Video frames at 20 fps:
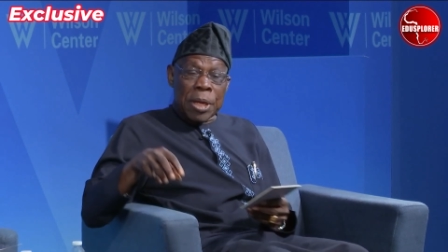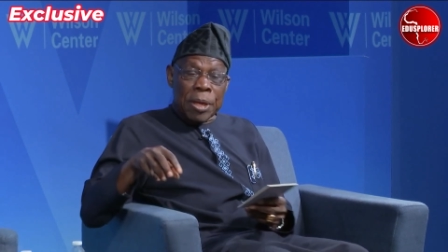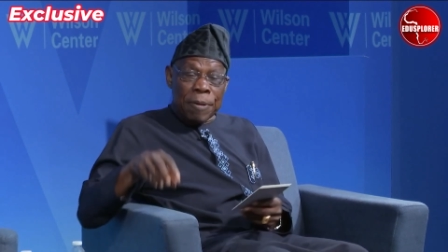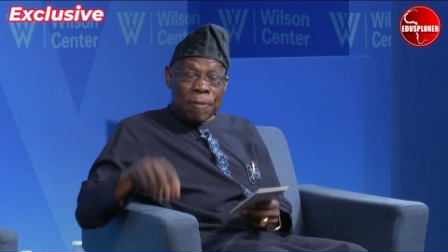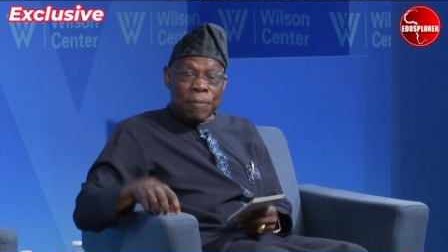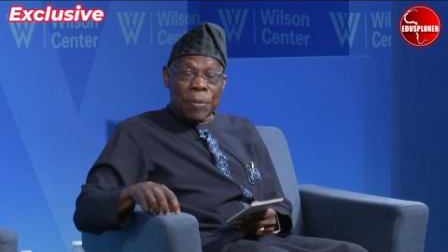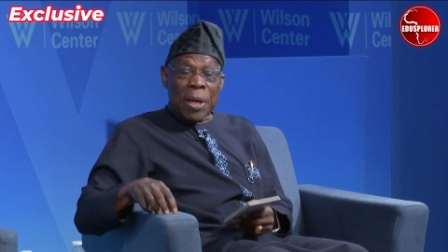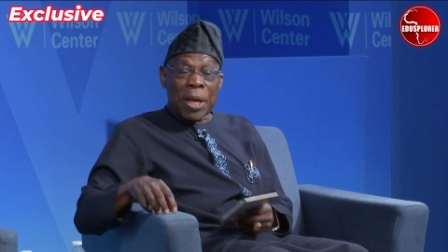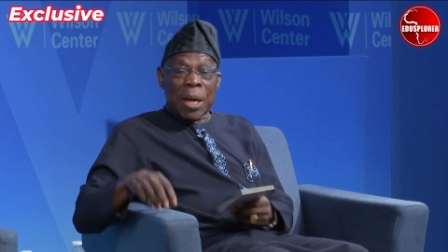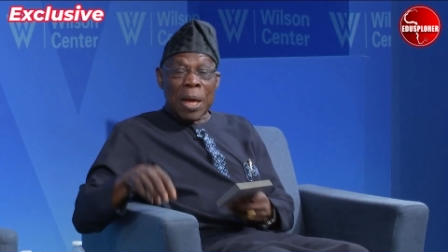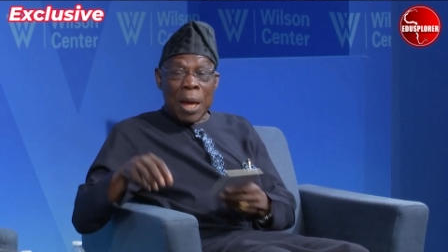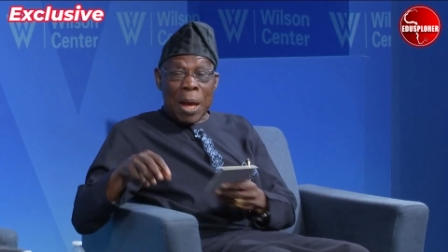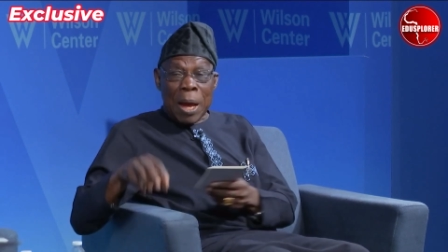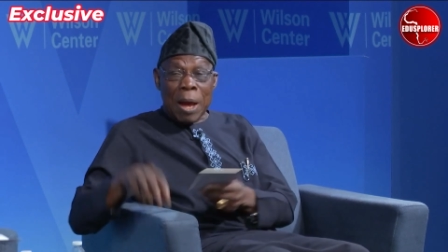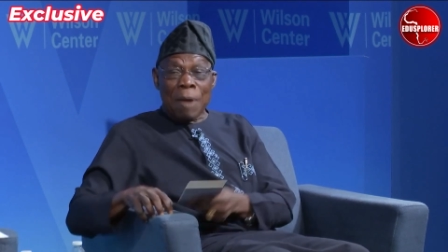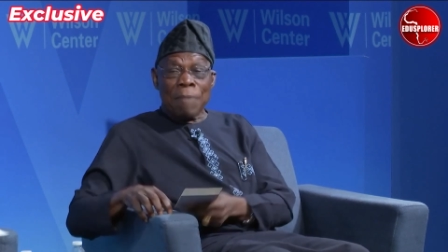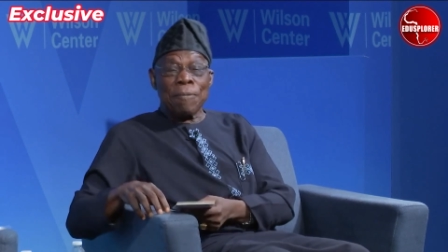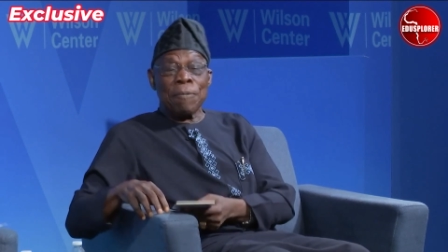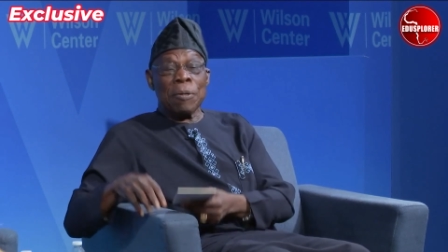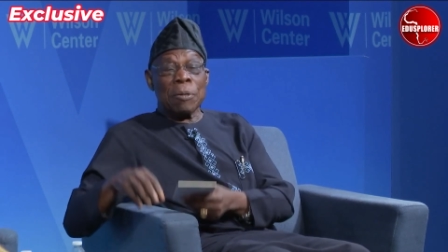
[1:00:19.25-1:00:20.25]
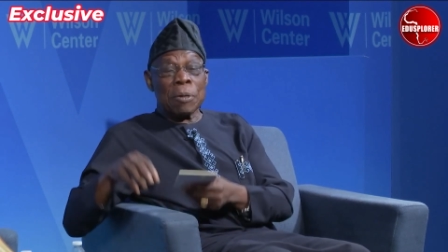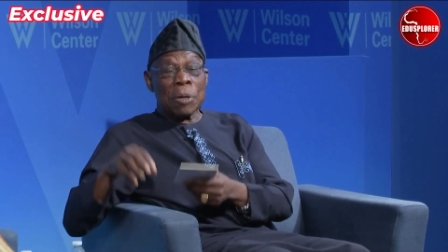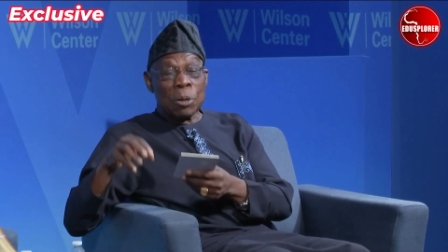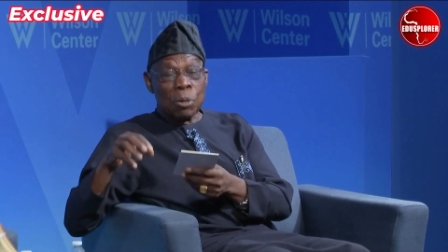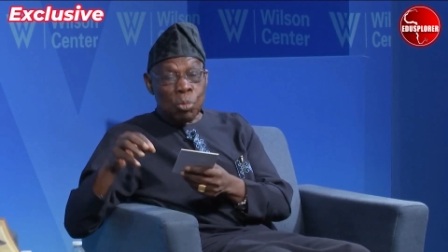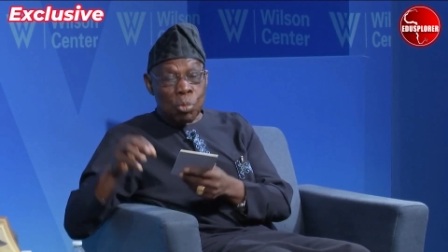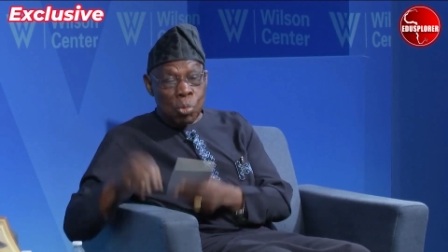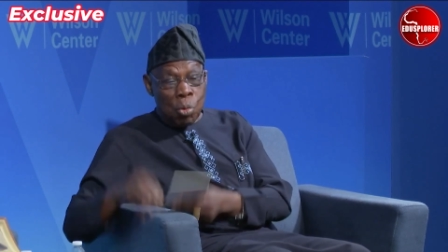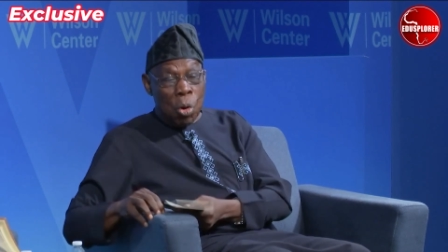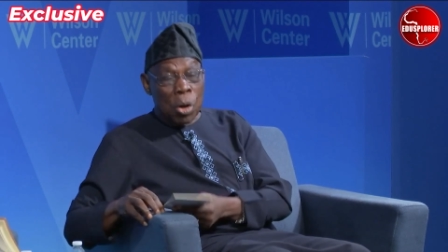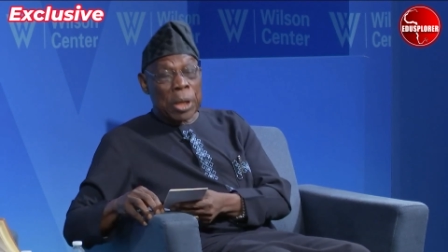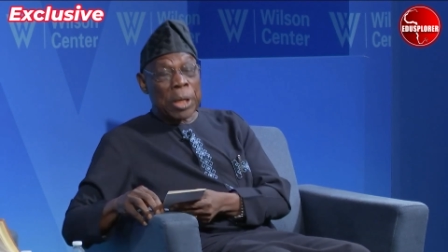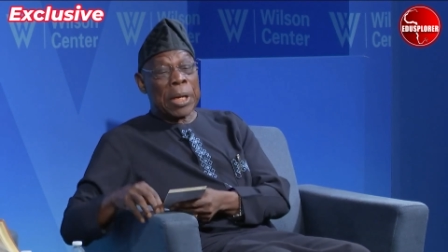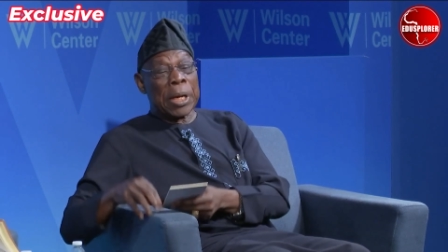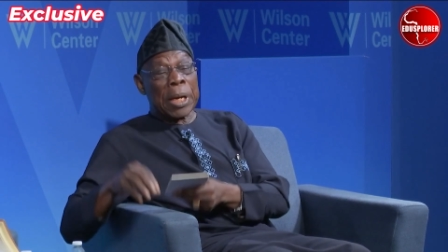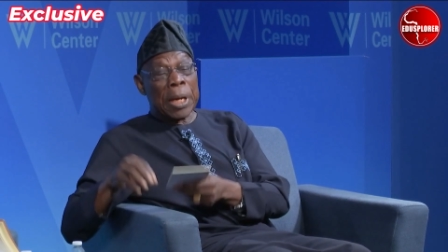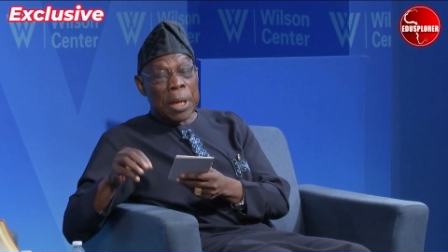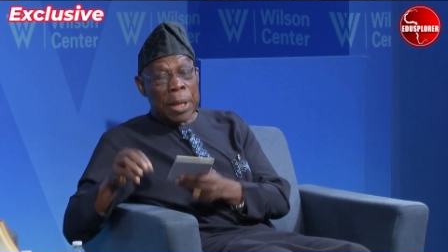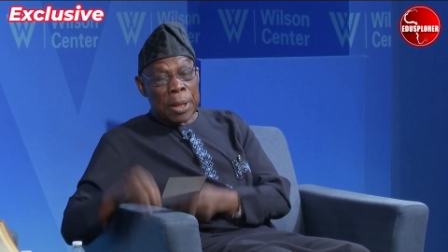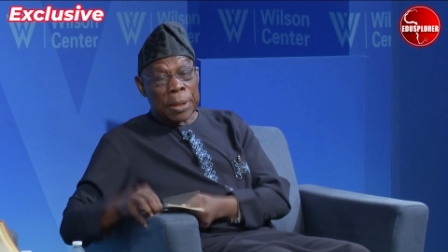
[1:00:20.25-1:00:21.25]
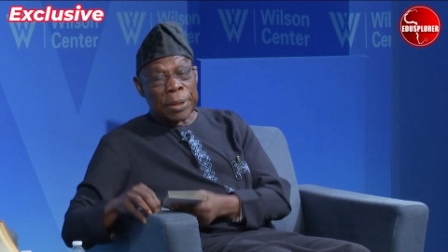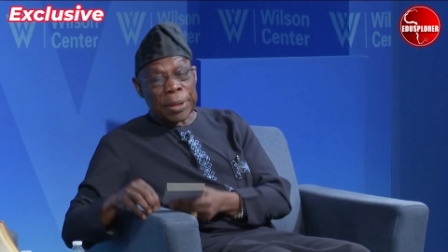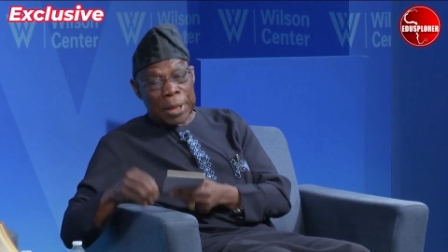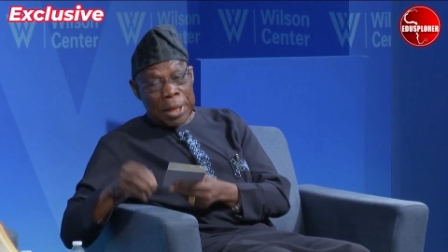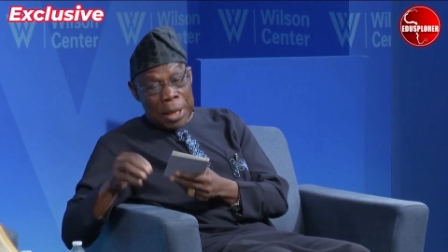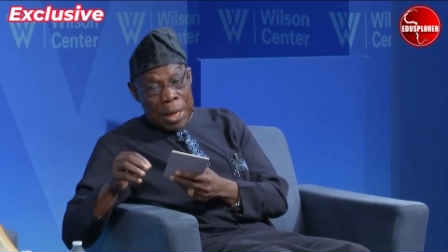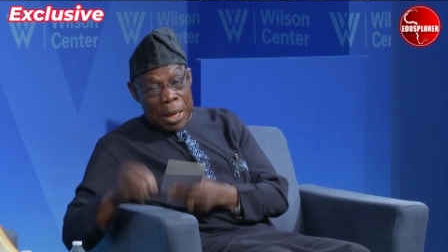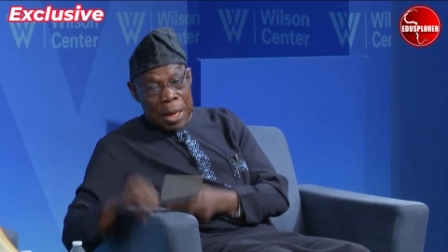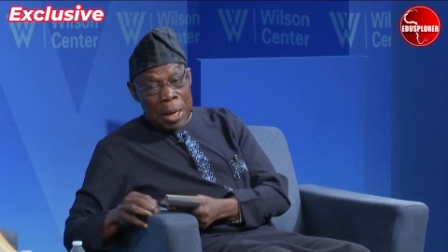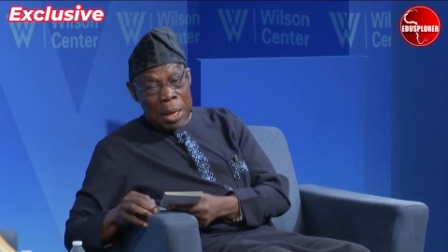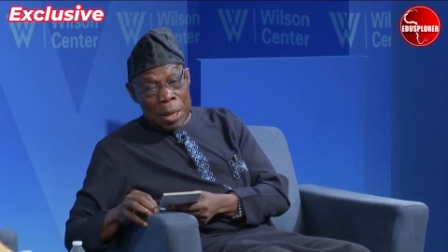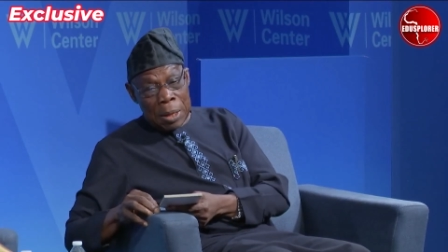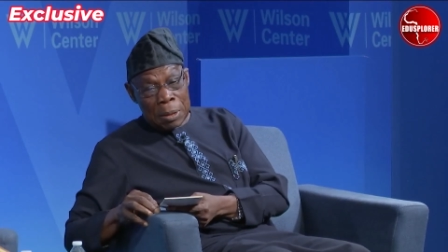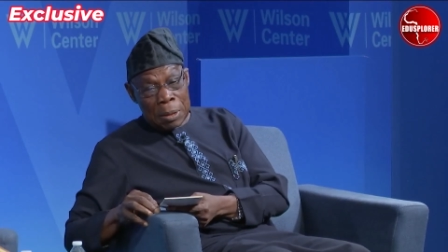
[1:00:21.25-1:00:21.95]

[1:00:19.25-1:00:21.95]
if they have working healthcare